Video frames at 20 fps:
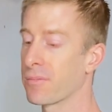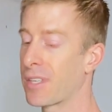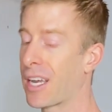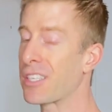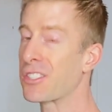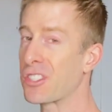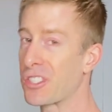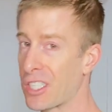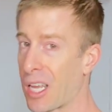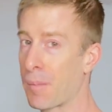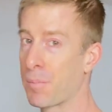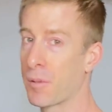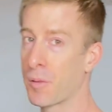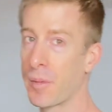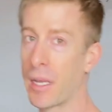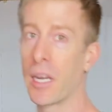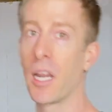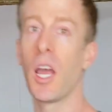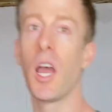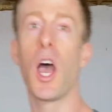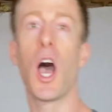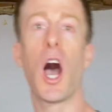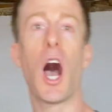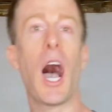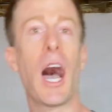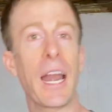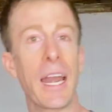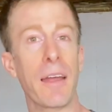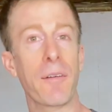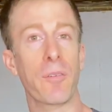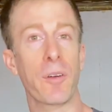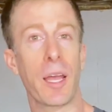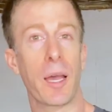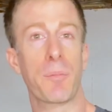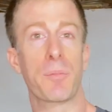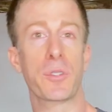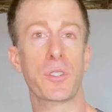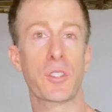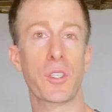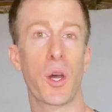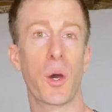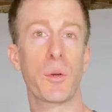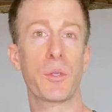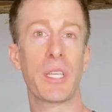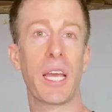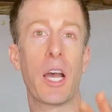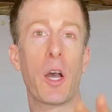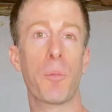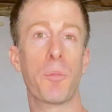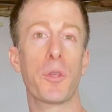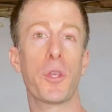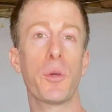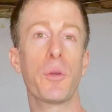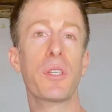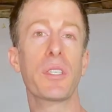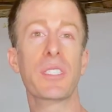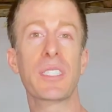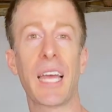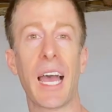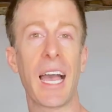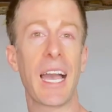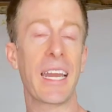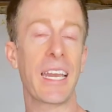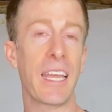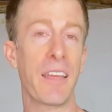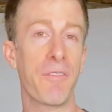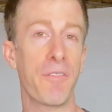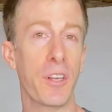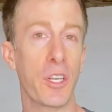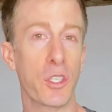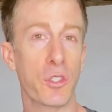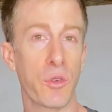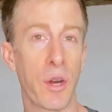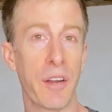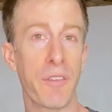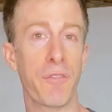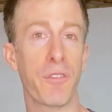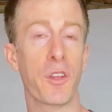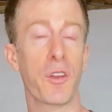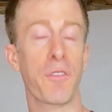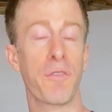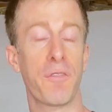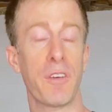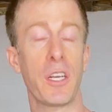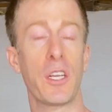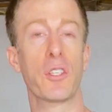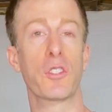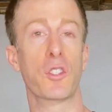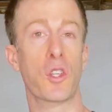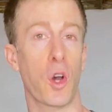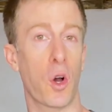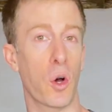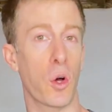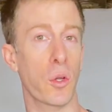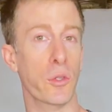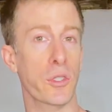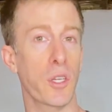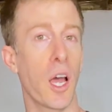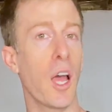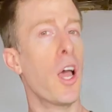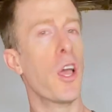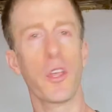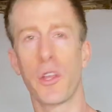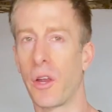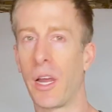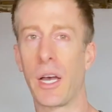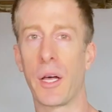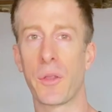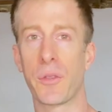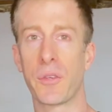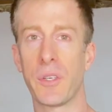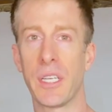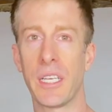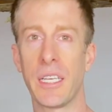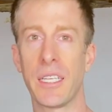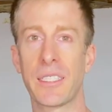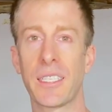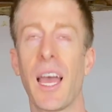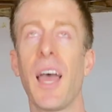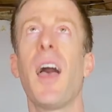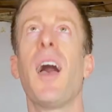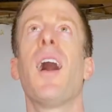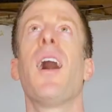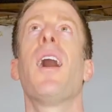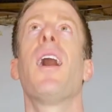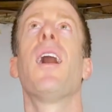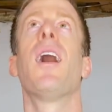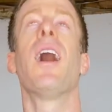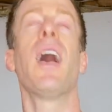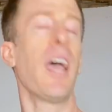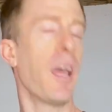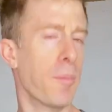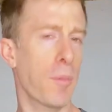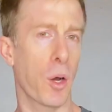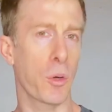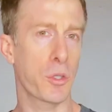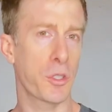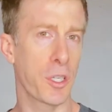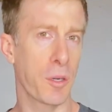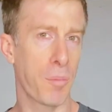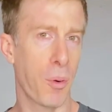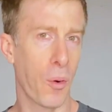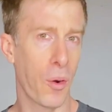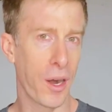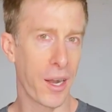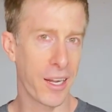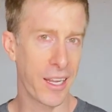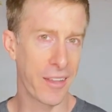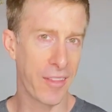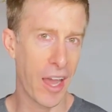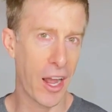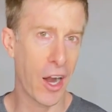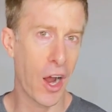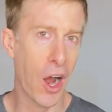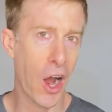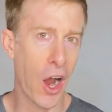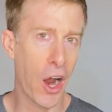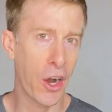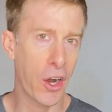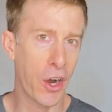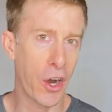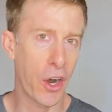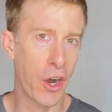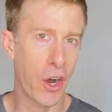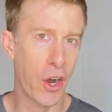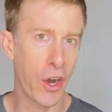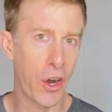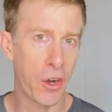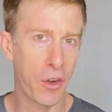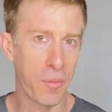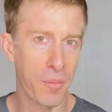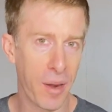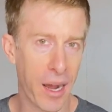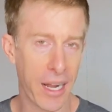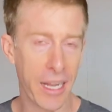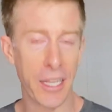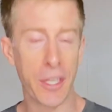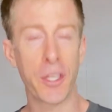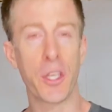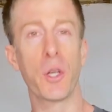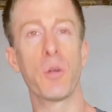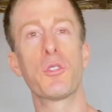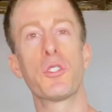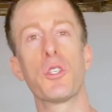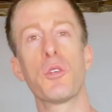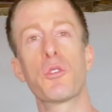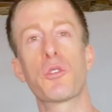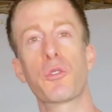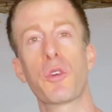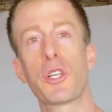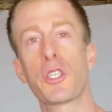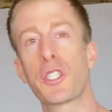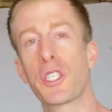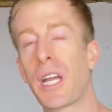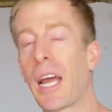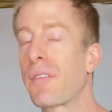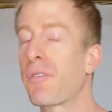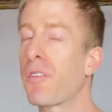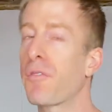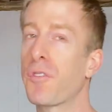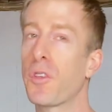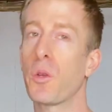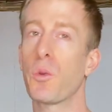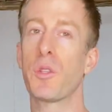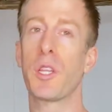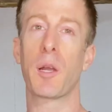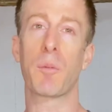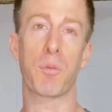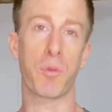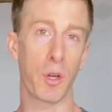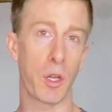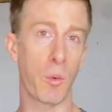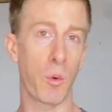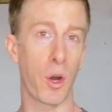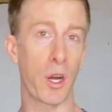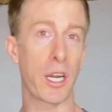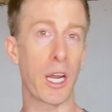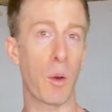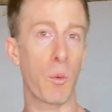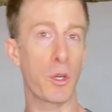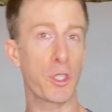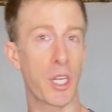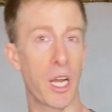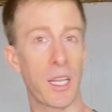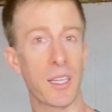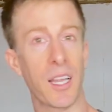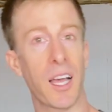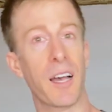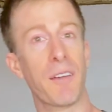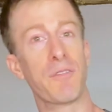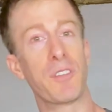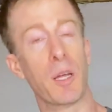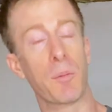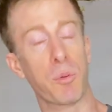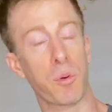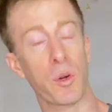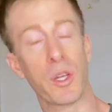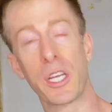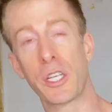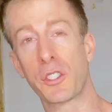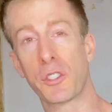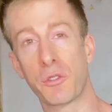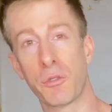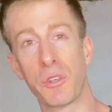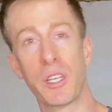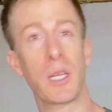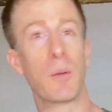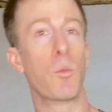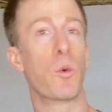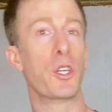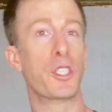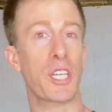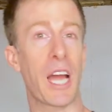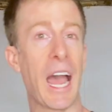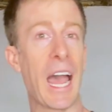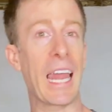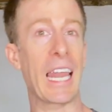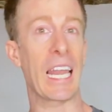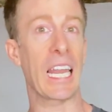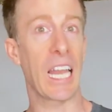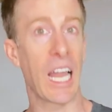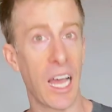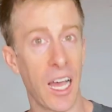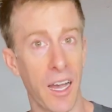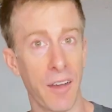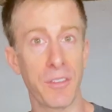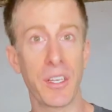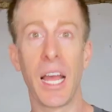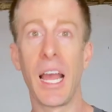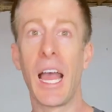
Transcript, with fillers: a supplement on every episode to help you decide if it is right for your fitness goals, your health needs, and most importantly, that hard earned money. Huge Nutrition, I reviewed their pre workout, which I loved, their pre extreme, which I loved.